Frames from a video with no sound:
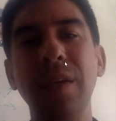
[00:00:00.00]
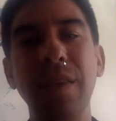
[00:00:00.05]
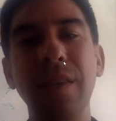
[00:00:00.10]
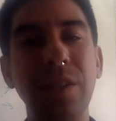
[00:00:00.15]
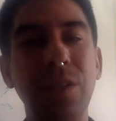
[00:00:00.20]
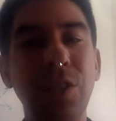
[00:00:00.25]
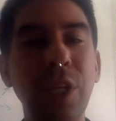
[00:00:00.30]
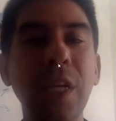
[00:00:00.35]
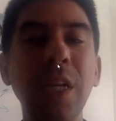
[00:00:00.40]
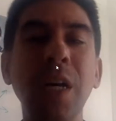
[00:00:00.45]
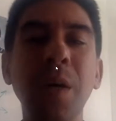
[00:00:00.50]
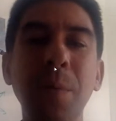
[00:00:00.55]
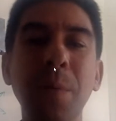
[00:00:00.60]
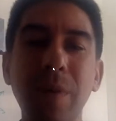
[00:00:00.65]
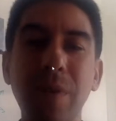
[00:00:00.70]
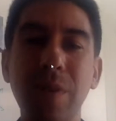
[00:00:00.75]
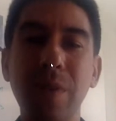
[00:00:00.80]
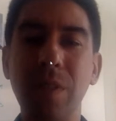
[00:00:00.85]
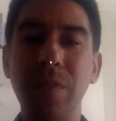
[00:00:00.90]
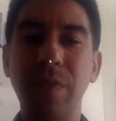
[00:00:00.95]
The genome
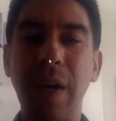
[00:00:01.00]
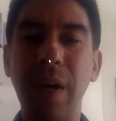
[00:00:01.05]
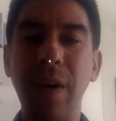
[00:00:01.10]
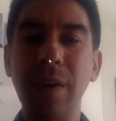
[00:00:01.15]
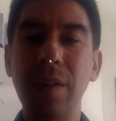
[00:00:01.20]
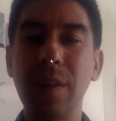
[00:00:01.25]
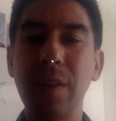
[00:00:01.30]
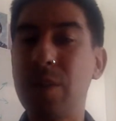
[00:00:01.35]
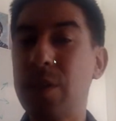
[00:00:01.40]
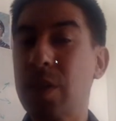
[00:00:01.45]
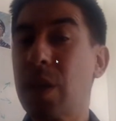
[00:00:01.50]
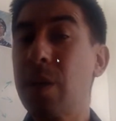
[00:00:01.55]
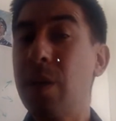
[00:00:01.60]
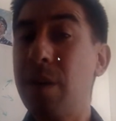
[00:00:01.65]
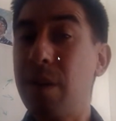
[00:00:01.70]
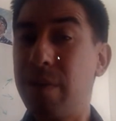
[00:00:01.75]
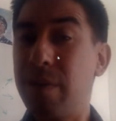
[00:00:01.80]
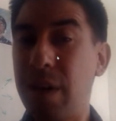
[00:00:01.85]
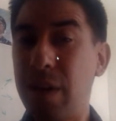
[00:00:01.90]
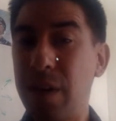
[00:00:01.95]
of this virus is a
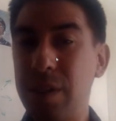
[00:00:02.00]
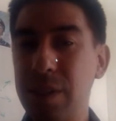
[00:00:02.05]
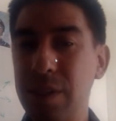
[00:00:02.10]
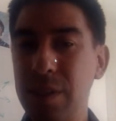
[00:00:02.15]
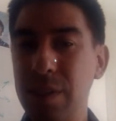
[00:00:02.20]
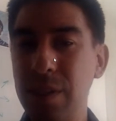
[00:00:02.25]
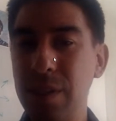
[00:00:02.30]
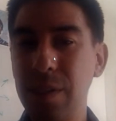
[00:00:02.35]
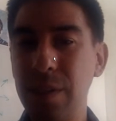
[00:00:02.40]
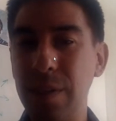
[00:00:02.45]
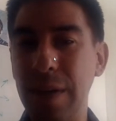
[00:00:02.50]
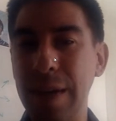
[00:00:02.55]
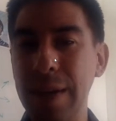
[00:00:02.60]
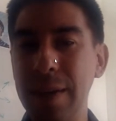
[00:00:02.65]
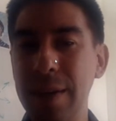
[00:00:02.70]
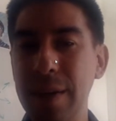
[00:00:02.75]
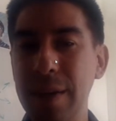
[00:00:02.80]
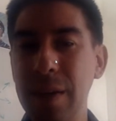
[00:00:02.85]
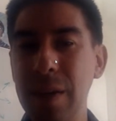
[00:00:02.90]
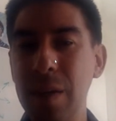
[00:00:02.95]
coronavirus,
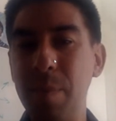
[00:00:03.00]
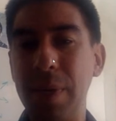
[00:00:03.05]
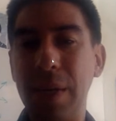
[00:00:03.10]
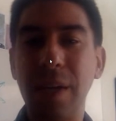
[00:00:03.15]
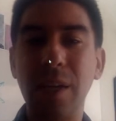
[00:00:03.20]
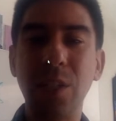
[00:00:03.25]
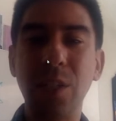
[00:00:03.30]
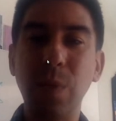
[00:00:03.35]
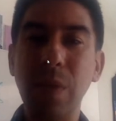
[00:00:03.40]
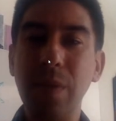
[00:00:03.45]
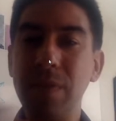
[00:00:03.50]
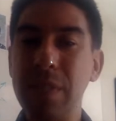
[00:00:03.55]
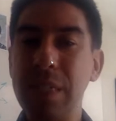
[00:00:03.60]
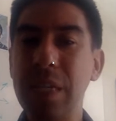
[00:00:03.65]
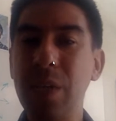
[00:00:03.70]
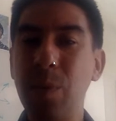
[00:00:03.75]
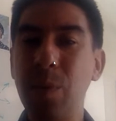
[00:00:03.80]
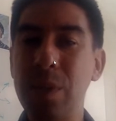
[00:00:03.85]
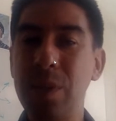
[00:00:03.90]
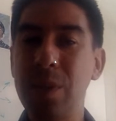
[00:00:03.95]
right? Because we've
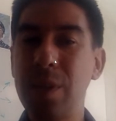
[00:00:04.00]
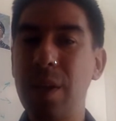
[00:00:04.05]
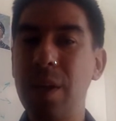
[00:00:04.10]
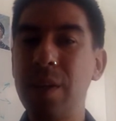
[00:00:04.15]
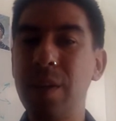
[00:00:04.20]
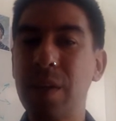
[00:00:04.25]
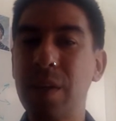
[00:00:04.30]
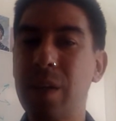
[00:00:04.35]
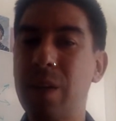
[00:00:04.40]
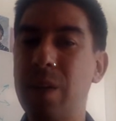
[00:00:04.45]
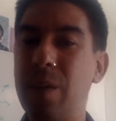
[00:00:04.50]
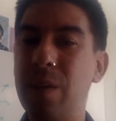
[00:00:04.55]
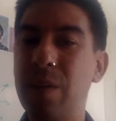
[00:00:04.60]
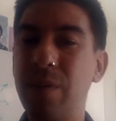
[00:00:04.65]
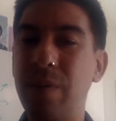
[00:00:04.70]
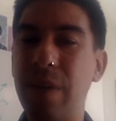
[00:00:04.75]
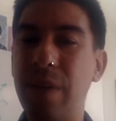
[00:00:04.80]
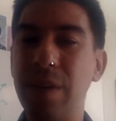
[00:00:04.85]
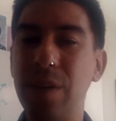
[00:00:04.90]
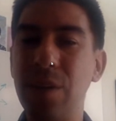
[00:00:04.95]
sequenced other
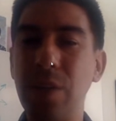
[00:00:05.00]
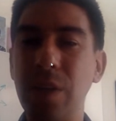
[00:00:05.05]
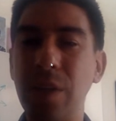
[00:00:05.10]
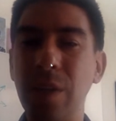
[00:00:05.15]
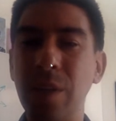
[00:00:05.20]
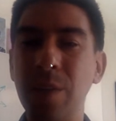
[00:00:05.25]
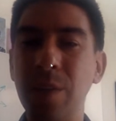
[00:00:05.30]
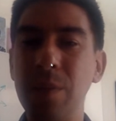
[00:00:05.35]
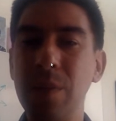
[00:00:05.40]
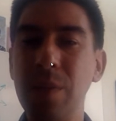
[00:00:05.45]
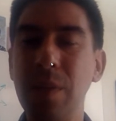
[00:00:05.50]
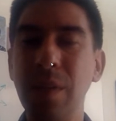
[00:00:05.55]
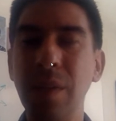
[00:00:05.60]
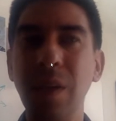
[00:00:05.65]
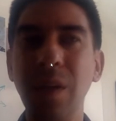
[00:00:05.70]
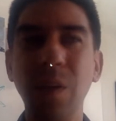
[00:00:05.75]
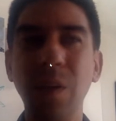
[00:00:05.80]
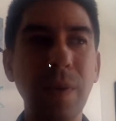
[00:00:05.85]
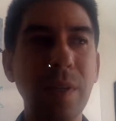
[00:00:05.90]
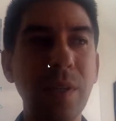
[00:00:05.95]
coronavirus genomes.
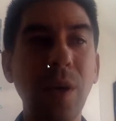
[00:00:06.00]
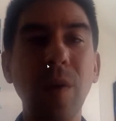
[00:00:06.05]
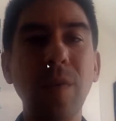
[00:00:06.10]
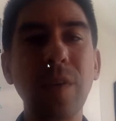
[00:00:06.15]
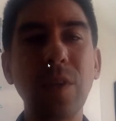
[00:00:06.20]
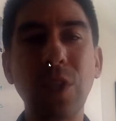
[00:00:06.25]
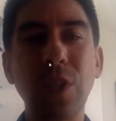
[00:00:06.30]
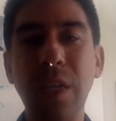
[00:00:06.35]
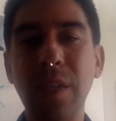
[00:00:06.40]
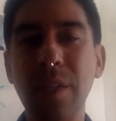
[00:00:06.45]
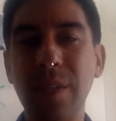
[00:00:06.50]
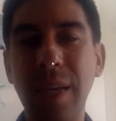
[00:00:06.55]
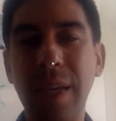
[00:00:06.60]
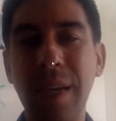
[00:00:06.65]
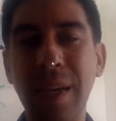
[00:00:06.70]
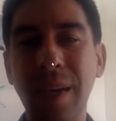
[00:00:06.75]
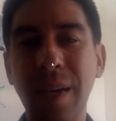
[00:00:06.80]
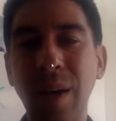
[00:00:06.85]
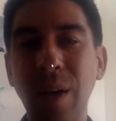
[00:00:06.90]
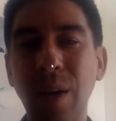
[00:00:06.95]
We know the genes
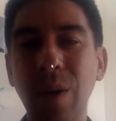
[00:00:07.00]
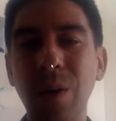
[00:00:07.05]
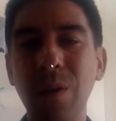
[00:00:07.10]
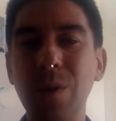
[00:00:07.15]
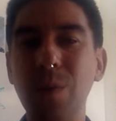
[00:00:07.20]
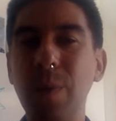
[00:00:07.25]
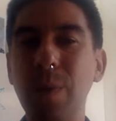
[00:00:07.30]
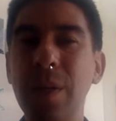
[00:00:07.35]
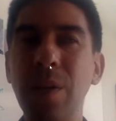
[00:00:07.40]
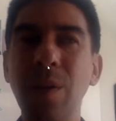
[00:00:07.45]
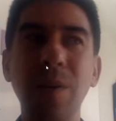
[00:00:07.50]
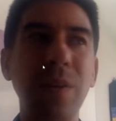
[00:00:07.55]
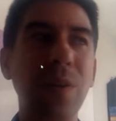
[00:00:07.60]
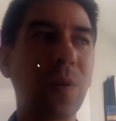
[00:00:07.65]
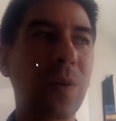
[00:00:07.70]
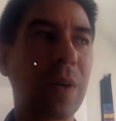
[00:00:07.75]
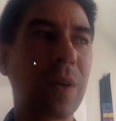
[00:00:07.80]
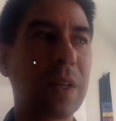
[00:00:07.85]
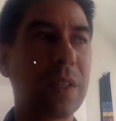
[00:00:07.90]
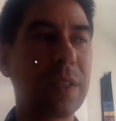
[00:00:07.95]
they encode. We know the
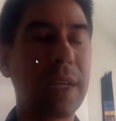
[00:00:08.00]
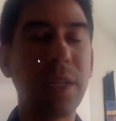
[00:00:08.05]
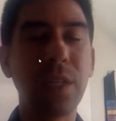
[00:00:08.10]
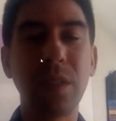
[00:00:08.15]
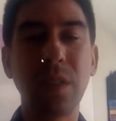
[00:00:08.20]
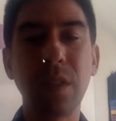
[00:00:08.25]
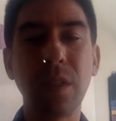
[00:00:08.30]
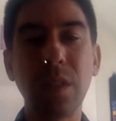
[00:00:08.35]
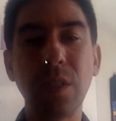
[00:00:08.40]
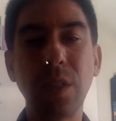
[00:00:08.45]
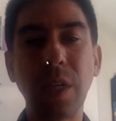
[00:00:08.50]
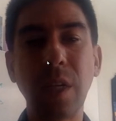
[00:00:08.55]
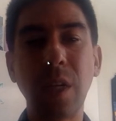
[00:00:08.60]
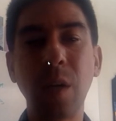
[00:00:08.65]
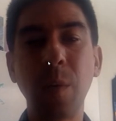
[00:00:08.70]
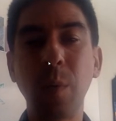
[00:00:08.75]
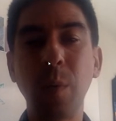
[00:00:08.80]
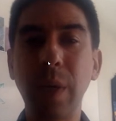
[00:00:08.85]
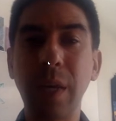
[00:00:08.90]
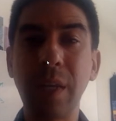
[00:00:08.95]
organization of the
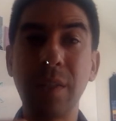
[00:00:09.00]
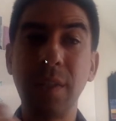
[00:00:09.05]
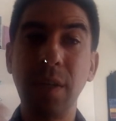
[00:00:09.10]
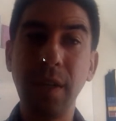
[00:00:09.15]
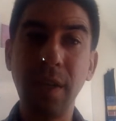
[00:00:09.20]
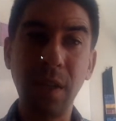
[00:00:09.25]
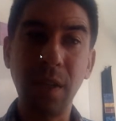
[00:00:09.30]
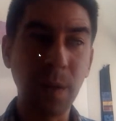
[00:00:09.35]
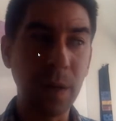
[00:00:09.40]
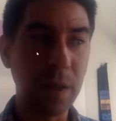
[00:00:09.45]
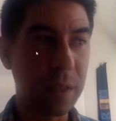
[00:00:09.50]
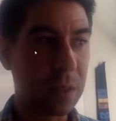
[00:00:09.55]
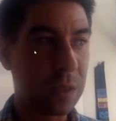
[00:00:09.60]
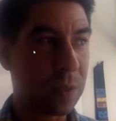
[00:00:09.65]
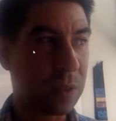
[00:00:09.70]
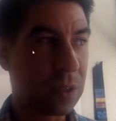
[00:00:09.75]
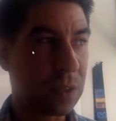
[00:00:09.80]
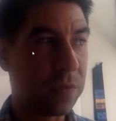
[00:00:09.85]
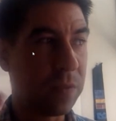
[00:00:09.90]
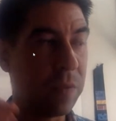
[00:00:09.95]
genome. We can say, you know what? This
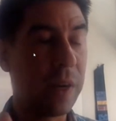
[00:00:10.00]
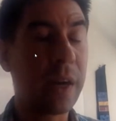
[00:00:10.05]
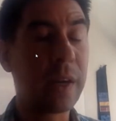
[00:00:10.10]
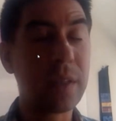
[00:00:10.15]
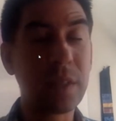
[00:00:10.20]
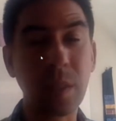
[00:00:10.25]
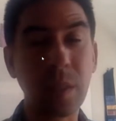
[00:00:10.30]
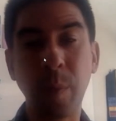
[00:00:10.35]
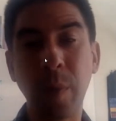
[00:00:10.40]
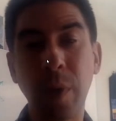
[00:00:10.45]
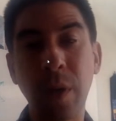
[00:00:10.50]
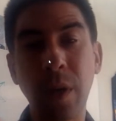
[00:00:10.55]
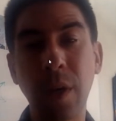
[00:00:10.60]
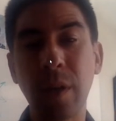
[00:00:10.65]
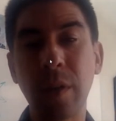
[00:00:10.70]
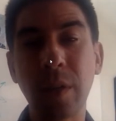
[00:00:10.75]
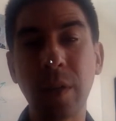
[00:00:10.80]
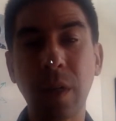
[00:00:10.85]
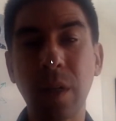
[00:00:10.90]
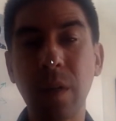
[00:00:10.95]
looks very similar to
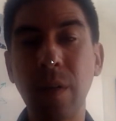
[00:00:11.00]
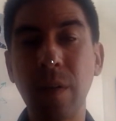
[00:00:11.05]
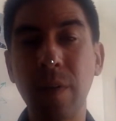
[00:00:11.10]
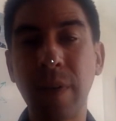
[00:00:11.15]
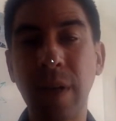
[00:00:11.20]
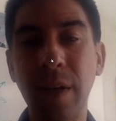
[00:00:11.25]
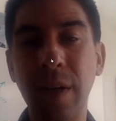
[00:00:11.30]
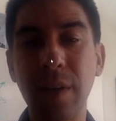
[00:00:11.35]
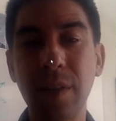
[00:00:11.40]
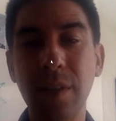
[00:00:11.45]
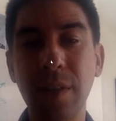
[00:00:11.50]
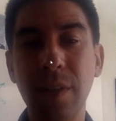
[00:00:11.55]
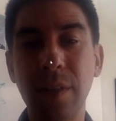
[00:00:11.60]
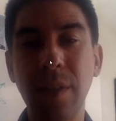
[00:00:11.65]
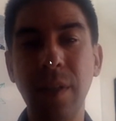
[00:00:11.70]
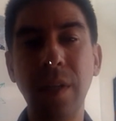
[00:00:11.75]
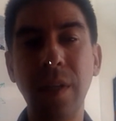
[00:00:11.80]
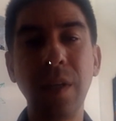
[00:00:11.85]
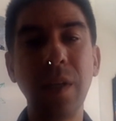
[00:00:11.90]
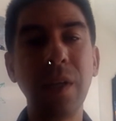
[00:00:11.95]
other
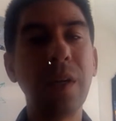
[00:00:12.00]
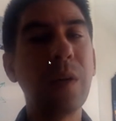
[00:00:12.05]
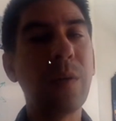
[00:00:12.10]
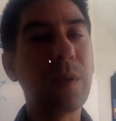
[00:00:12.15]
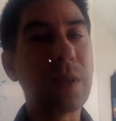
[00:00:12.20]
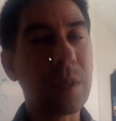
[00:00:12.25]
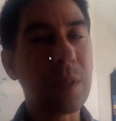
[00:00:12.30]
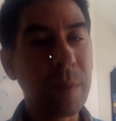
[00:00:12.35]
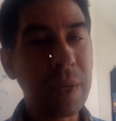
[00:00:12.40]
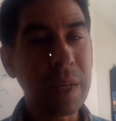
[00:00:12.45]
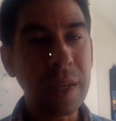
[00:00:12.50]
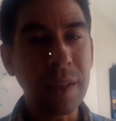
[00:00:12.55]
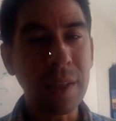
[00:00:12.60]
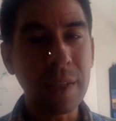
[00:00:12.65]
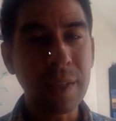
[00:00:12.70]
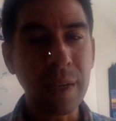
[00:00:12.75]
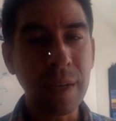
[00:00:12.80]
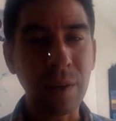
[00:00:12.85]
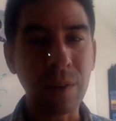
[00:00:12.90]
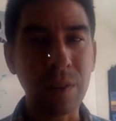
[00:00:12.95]
coronaviruses, which immediately
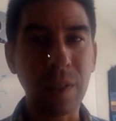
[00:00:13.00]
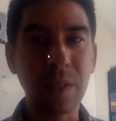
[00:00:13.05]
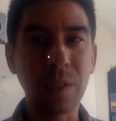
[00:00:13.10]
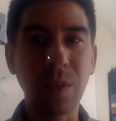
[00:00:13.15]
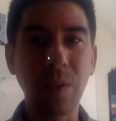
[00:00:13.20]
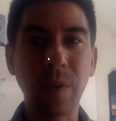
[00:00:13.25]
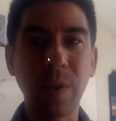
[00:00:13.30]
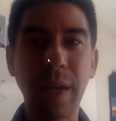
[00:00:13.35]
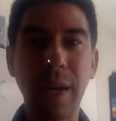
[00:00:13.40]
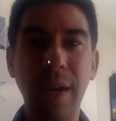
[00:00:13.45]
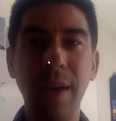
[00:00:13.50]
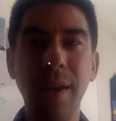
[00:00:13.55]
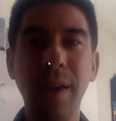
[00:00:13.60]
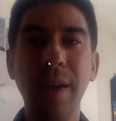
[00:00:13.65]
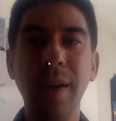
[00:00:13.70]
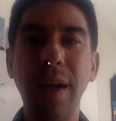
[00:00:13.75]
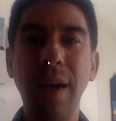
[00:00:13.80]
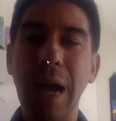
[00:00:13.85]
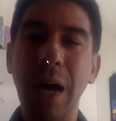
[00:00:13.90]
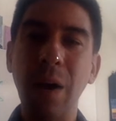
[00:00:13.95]
tells us, okay,
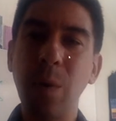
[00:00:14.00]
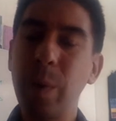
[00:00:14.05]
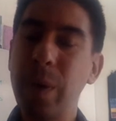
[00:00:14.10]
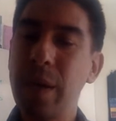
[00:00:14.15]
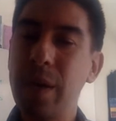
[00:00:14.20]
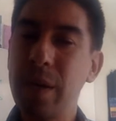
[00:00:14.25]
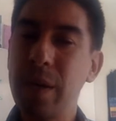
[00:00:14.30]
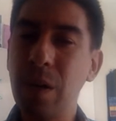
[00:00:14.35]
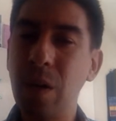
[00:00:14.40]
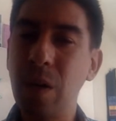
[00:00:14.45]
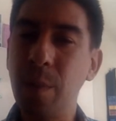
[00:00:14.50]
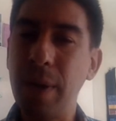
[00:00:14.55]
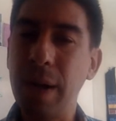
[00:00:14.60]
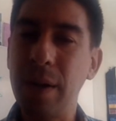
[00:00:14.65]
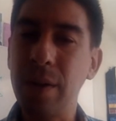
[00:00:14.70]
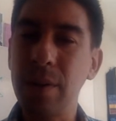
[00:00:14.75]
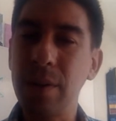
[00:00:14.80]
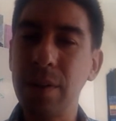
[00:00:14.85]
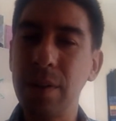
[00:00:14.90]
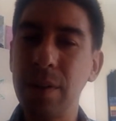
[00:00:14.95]
how are we going to go
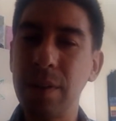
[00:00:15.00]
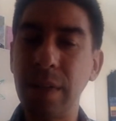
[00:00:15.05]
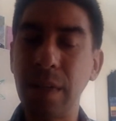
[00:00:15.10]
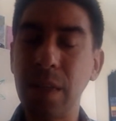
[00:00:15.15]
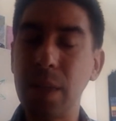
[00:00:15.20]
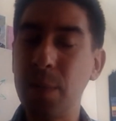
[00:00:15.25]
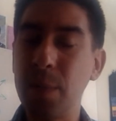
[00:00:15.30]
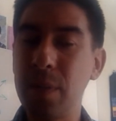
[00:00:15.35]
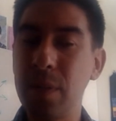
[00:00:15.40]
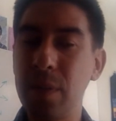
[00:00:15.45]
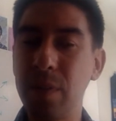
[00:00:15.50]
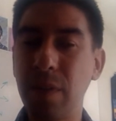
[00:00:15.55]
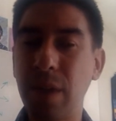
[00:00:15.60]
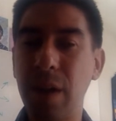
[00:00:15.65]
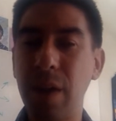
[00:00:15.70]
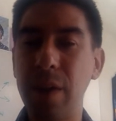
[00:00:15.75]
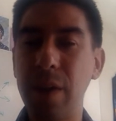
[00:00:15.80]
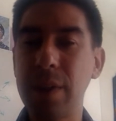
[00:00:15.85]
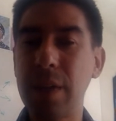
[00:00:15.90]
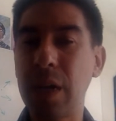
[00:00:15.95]
about dealing with this
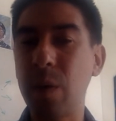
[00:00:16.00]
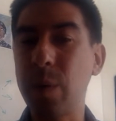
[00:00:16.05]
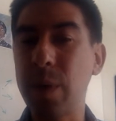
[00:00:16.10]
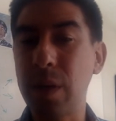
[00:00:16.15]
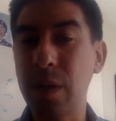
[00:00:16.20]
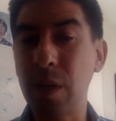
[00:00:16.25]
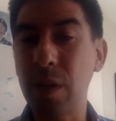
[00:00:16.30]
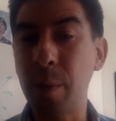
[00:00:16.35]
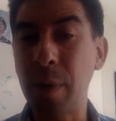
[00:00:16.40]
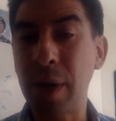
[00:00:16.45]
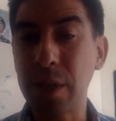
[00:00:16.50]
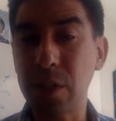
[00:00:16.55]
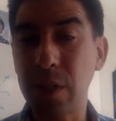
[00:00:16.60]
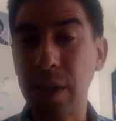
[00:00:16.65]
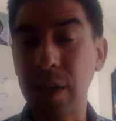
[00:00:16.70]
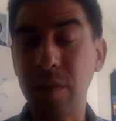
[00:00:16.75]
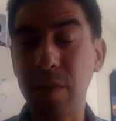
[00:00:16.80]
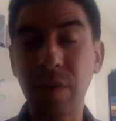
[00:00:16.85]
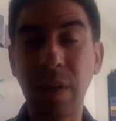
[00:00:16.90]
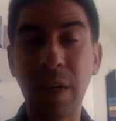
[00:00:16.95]
virus? How are we going to go about
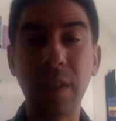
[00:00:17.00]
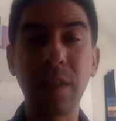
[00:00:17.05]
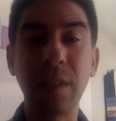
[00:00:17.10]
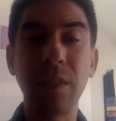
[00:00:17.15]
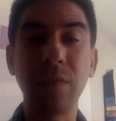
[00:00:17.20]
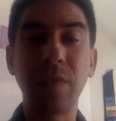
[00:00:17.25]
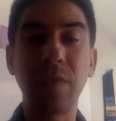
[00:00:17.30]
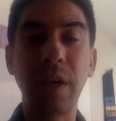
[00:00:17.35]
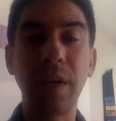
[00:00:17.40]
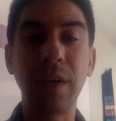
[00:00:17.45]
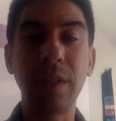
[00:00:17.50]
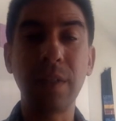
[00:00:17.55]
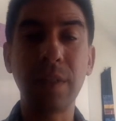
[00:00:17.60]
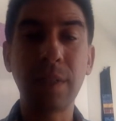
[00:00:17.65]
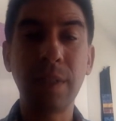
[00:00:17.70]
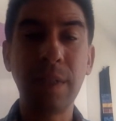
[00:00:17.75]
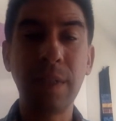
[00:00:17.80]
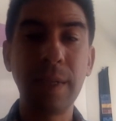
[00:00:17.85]
trying to fight this virus?